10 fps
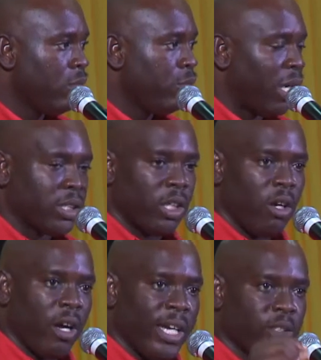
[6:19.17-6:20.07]
But so
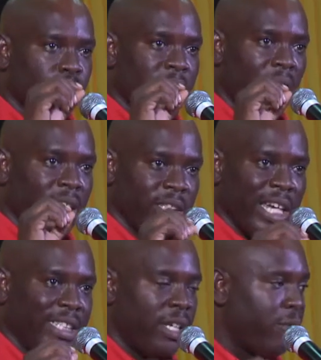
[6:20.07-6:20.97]
long as we
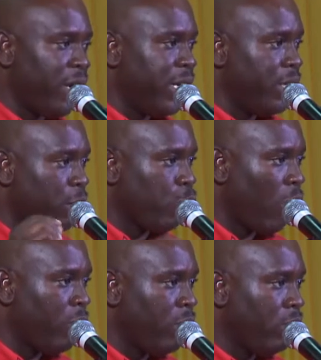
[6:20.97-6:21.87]
identify the
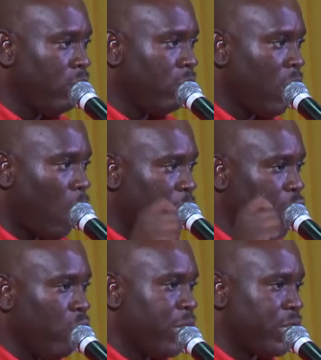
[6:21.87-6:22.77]
problem and we
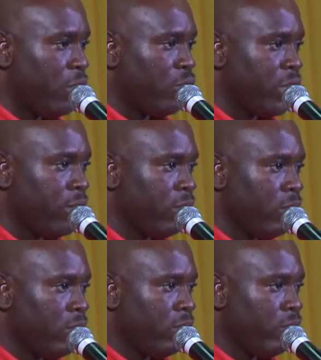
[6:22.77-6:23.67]
know the solution,
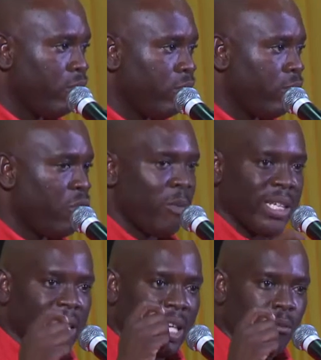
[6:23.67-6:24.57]

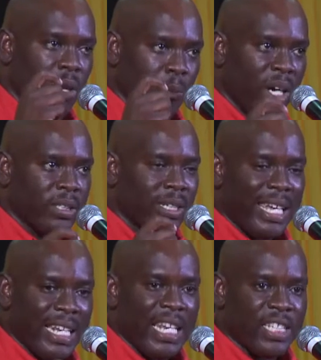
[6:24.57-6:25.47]
we must
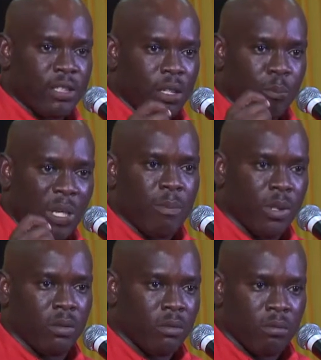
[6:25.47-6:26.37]
enlist
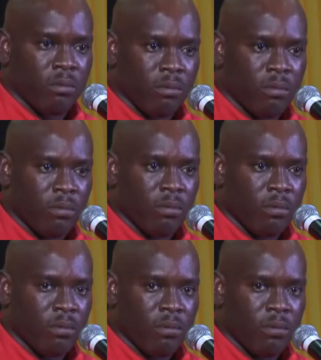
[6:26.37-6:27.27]
people
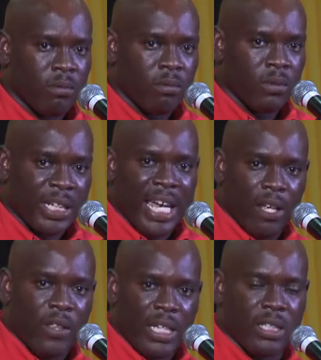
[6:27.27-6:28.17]
to
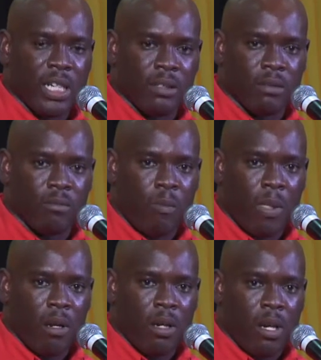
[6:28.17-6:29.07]
get things done.
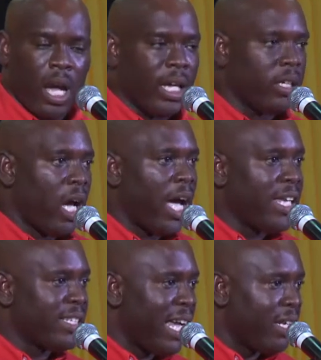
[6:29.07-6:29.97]
And I
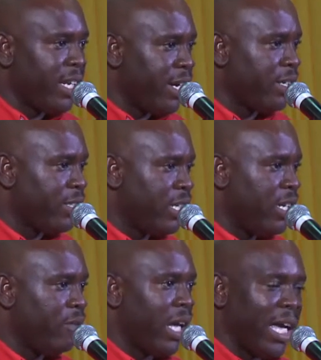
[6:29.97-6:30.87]
stand here this
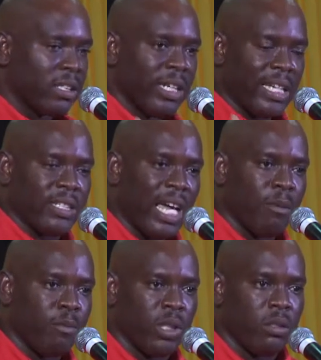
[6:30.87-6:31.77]
evening as an
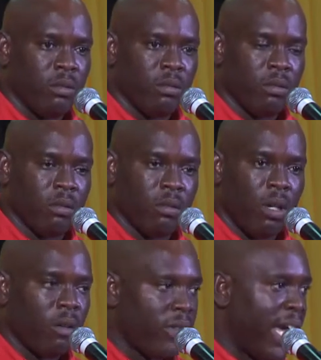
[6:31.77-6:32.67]
example
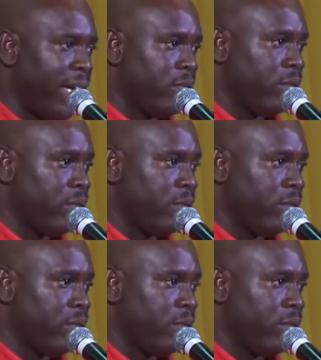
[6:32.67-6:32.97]
of that.